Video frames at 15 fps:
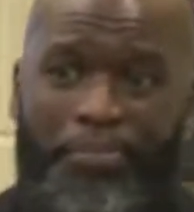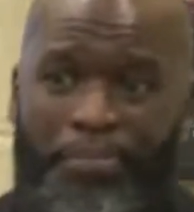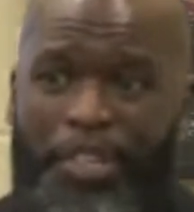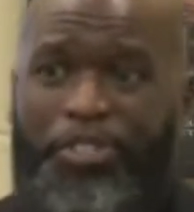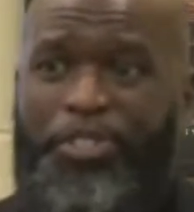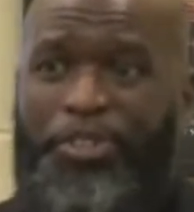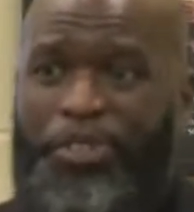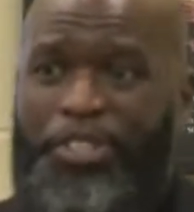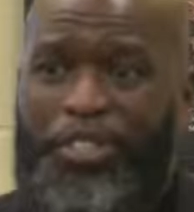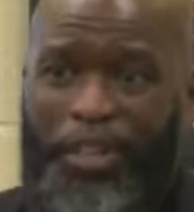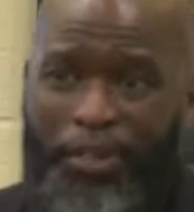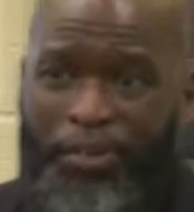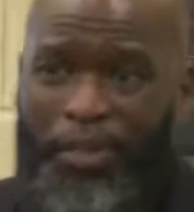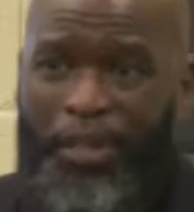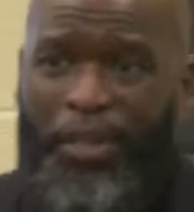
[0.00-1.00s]
necessarily
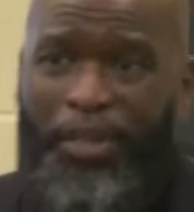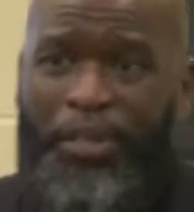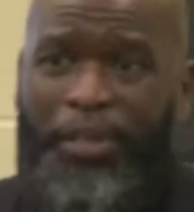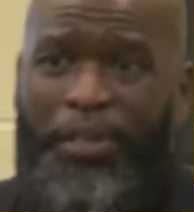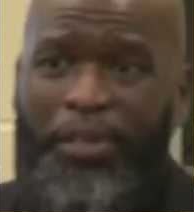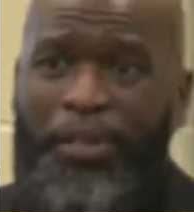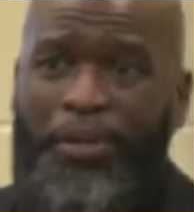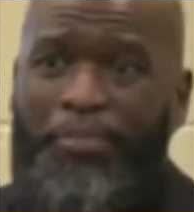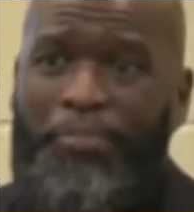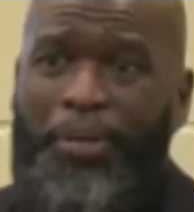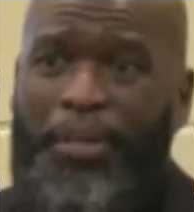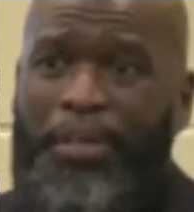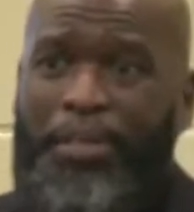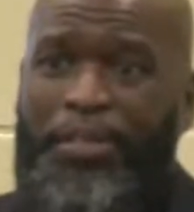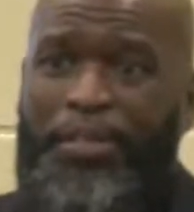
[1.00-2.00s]
don't,
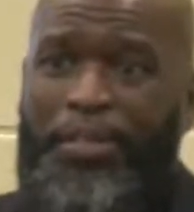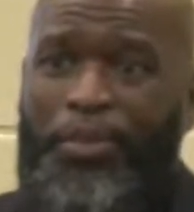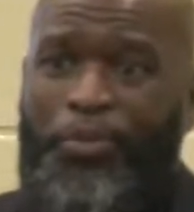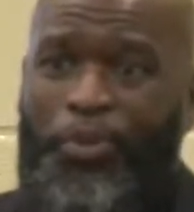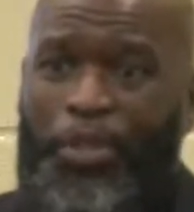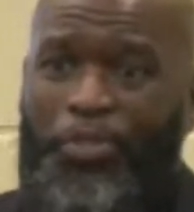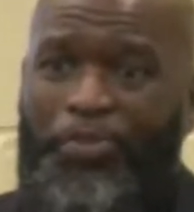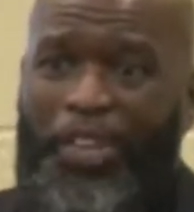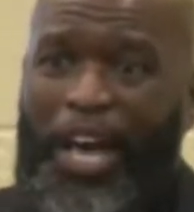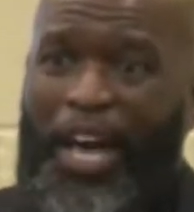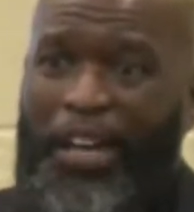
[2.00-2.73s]
but we're